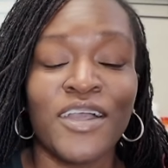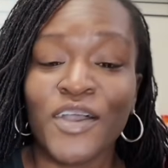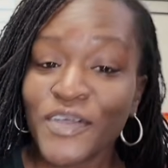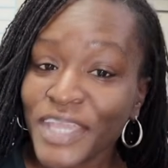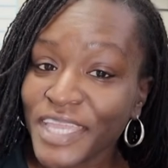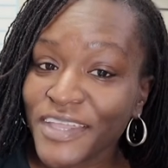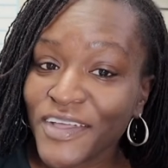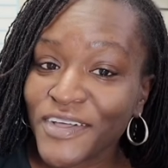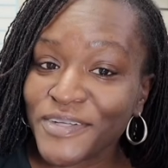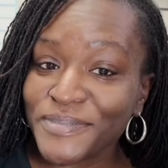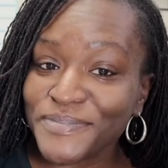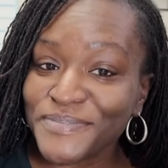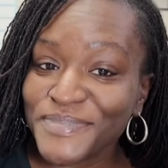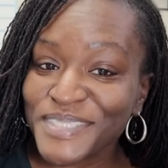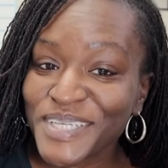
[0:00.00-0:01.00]
Okay, y'all.
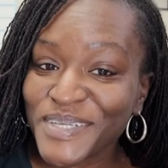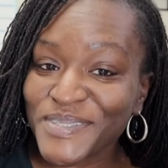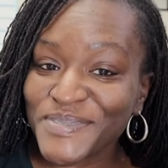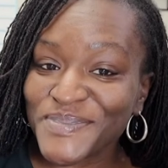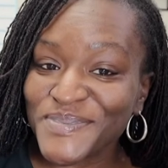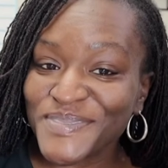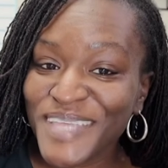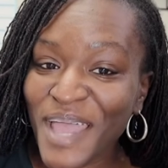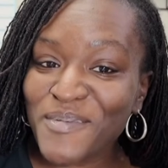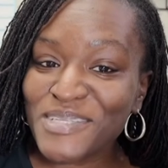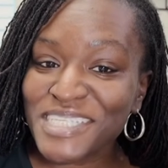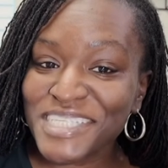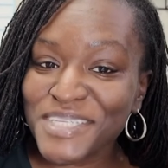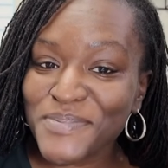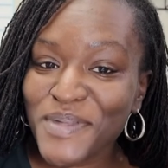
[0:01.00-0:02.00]
So that
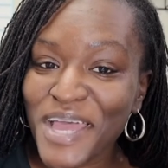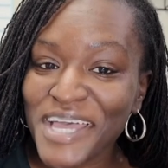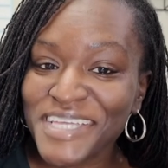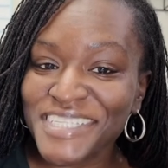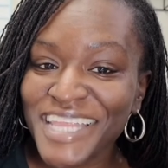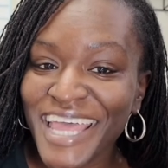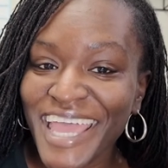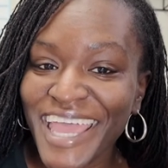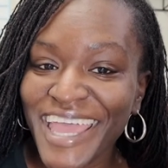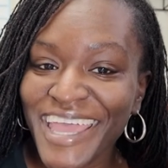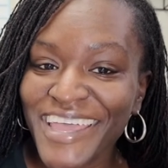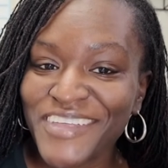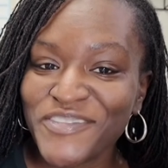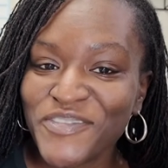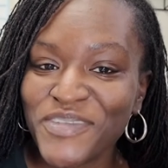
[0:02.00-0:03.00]
was a surprise that I
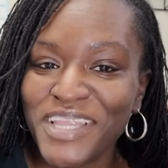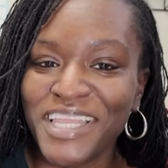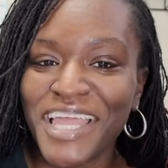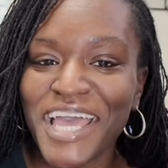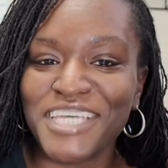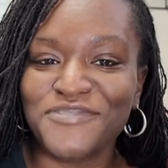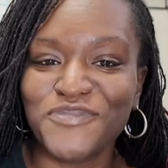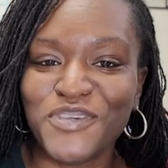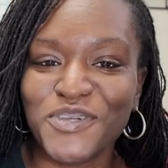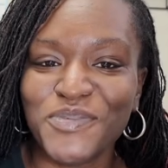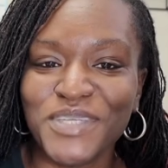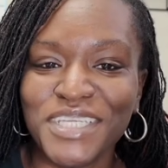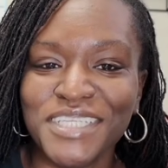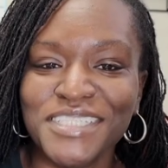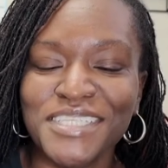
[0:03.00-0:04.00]
had for the last 4
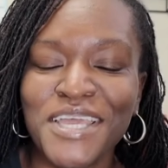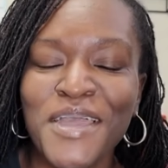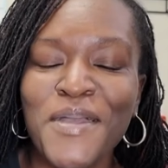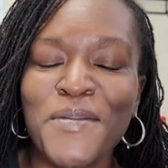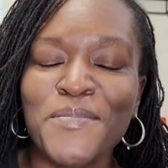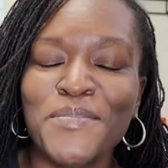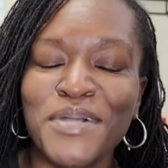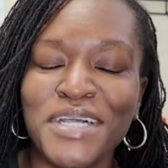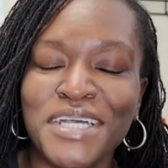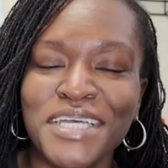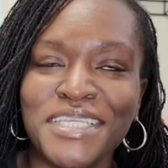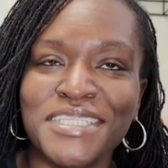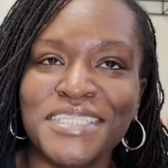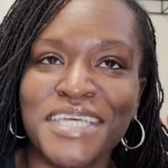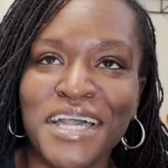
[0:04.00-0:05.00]
weeks.
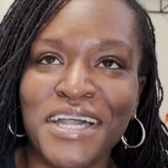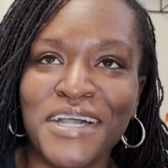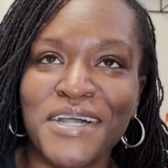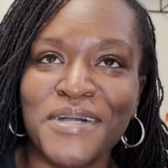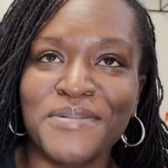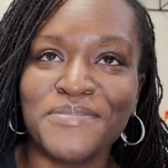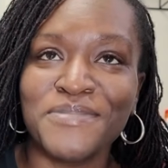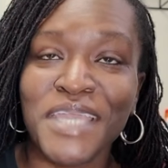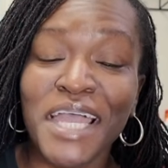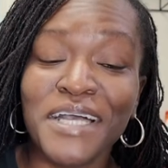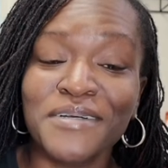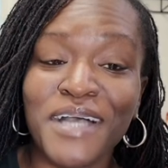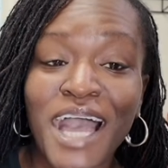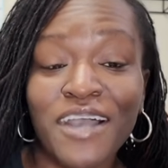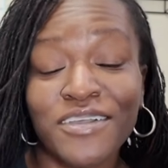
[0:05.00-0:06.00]
But
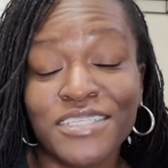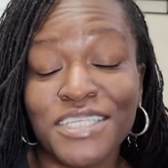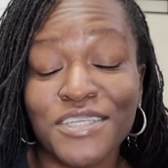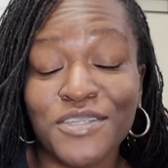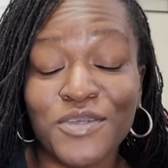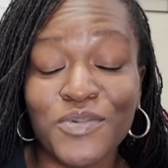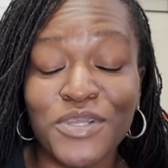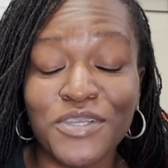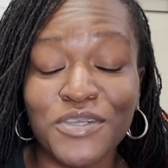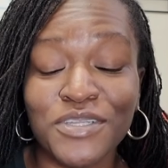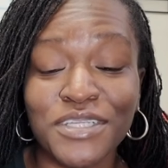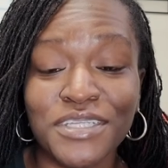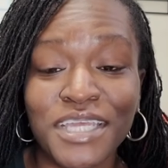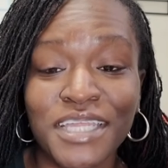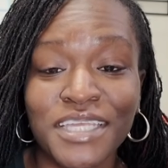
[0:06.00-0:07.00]
yeah, I'll continue to work on
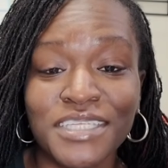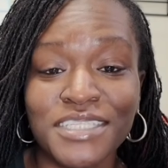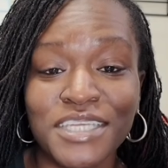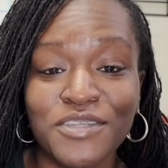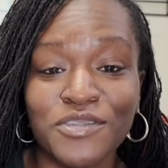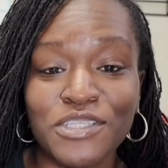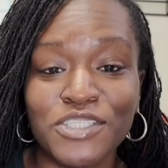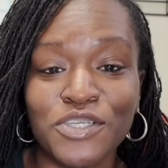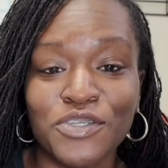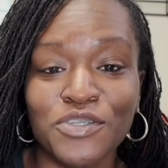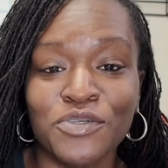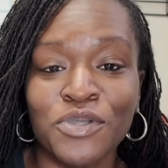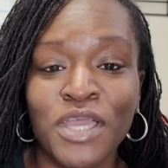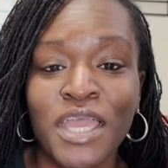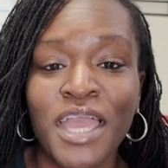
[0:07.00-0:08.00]
it and continue to show
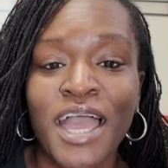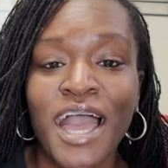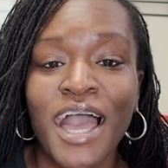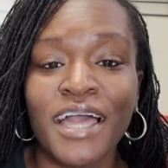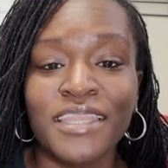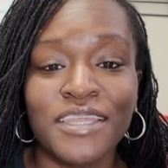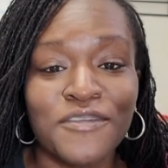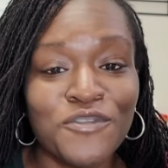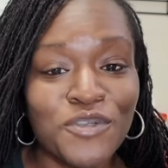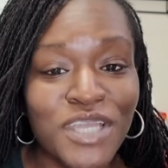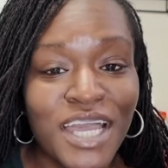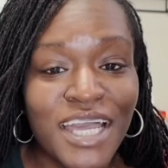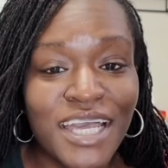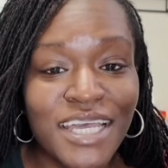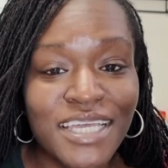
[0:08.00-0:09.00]
you. I love you
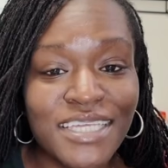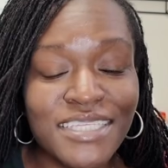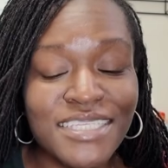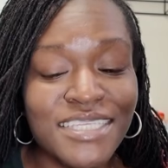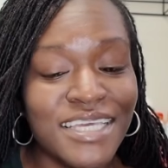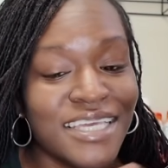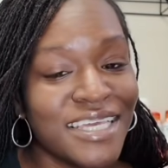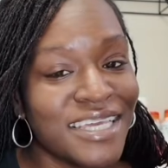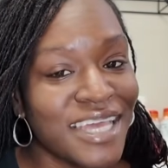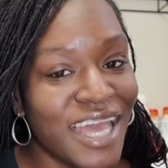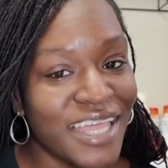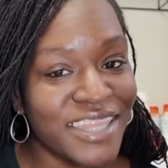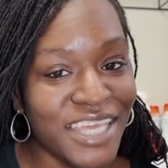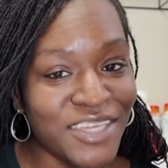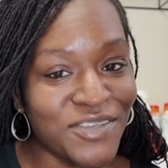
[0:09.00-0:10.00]
guys.
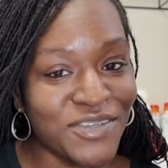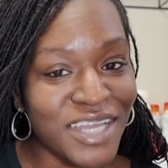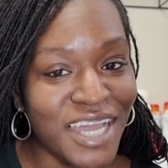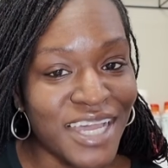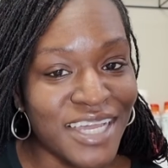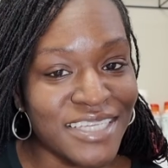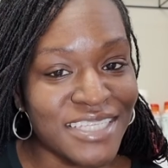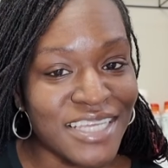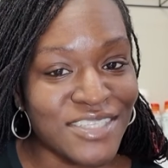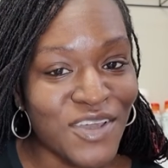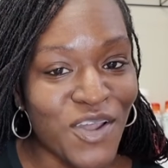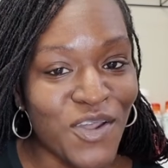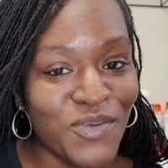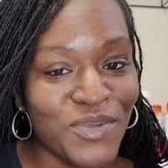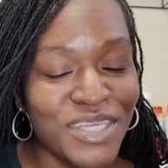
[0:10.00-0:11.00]
Thank you guys as
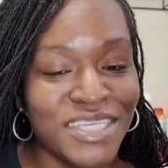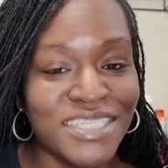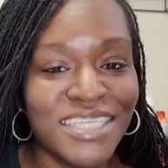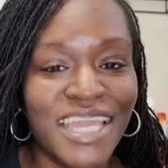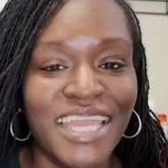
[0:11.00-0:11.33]
always.